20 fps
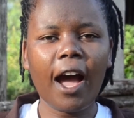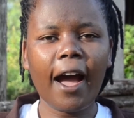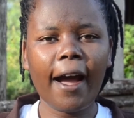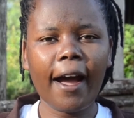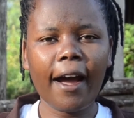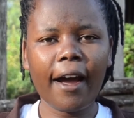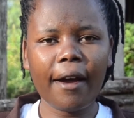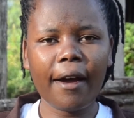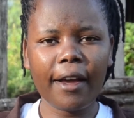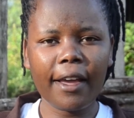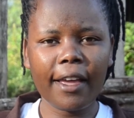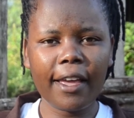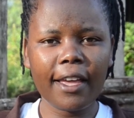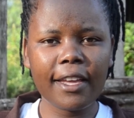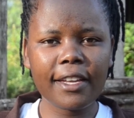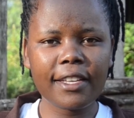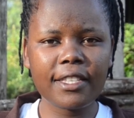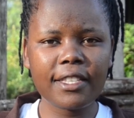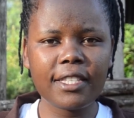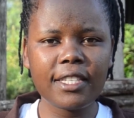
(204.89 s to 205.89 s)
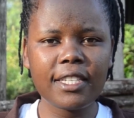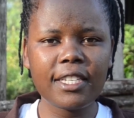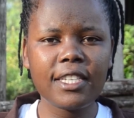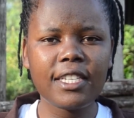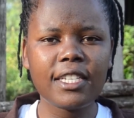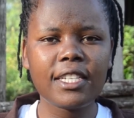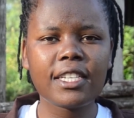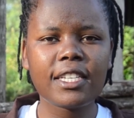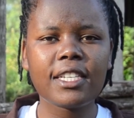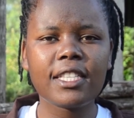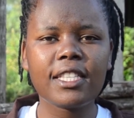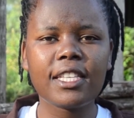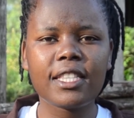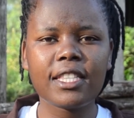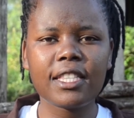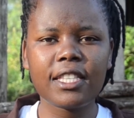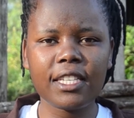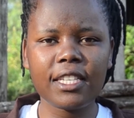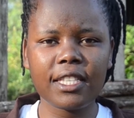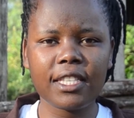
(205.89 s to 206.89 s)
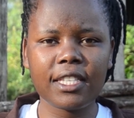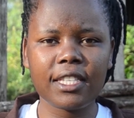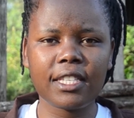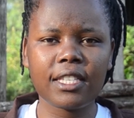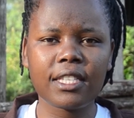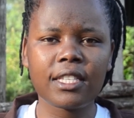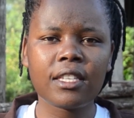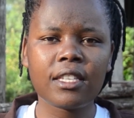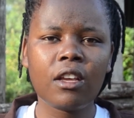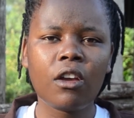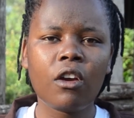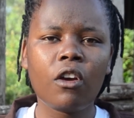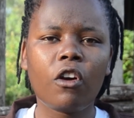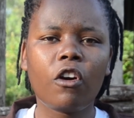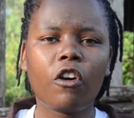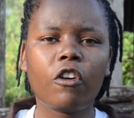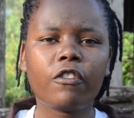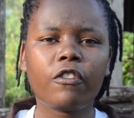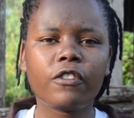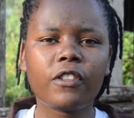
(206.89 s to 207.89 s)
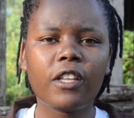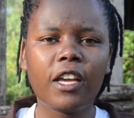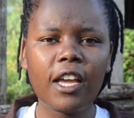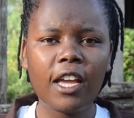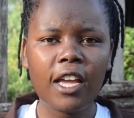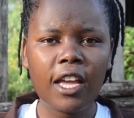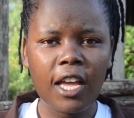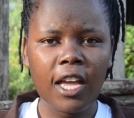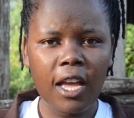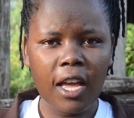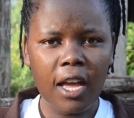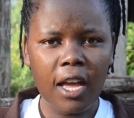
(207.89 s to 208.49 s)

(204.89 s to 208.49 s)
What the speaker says: are exceeding the teats of the